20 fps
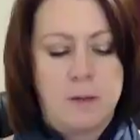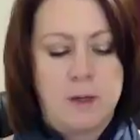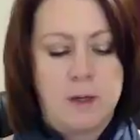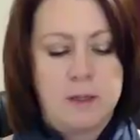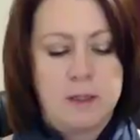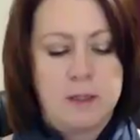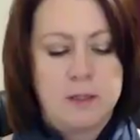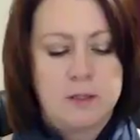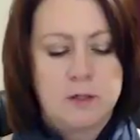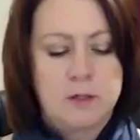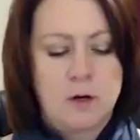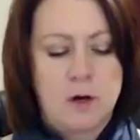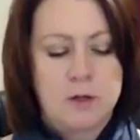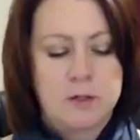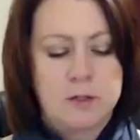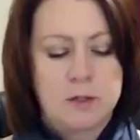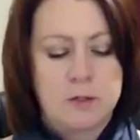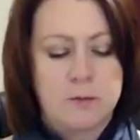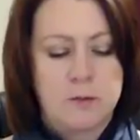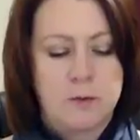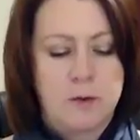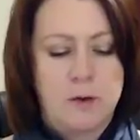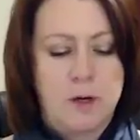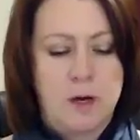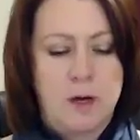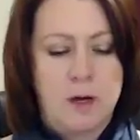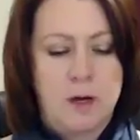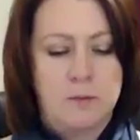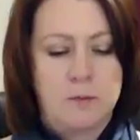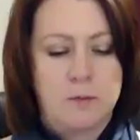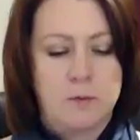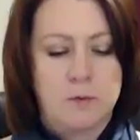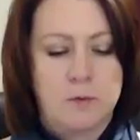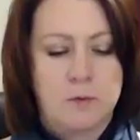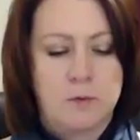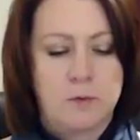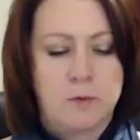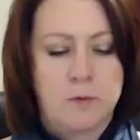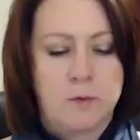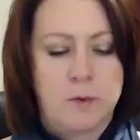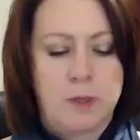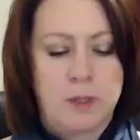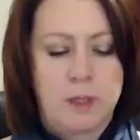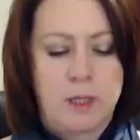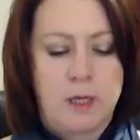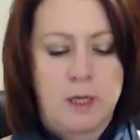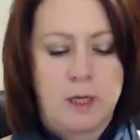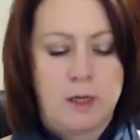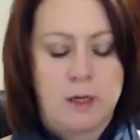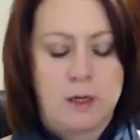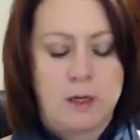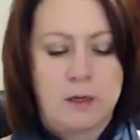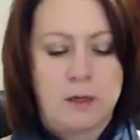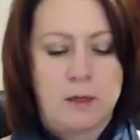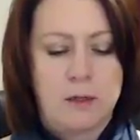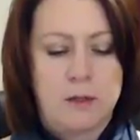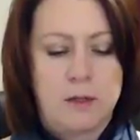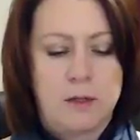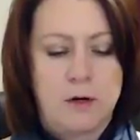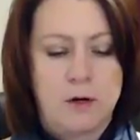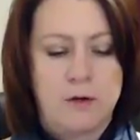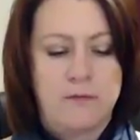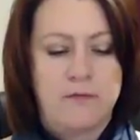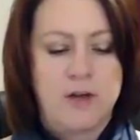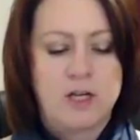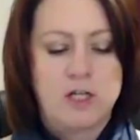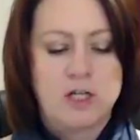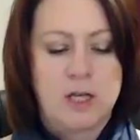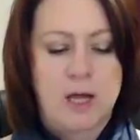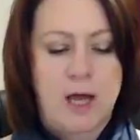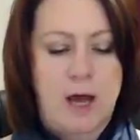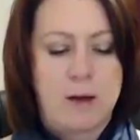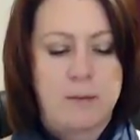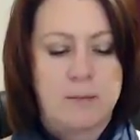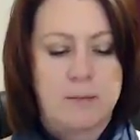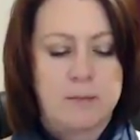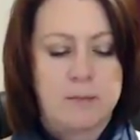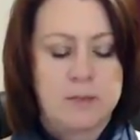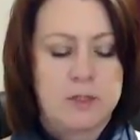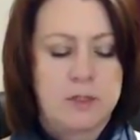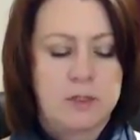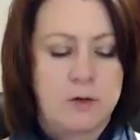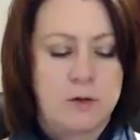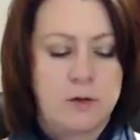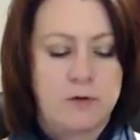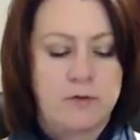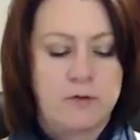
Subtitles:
These are also really, they're a veggie cap, so they're